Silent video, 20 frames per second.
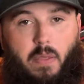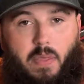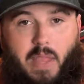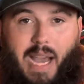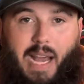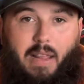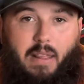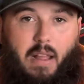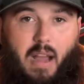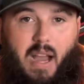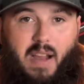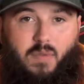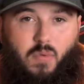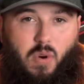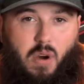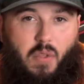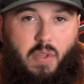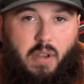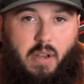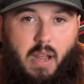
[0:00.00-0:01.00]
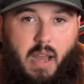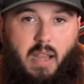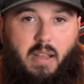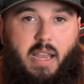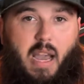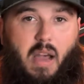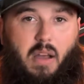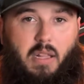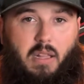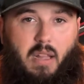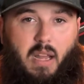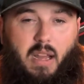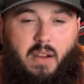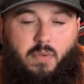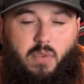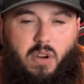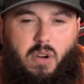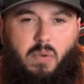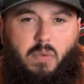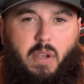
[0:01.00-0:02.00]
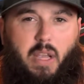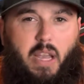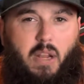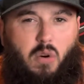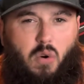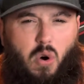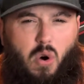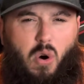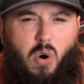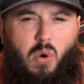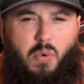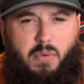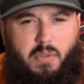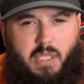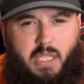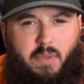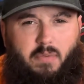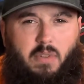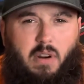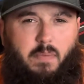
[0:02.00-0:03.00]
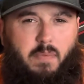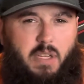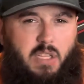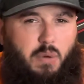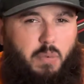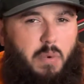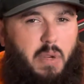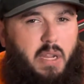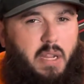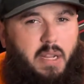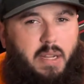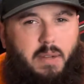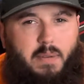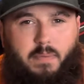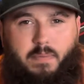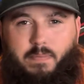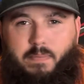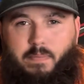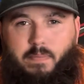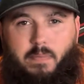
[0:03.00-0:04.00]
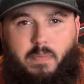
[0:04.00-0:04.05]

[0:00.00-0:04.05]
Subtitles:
that live well, the 9-gallon live well, it'll hold somewhere between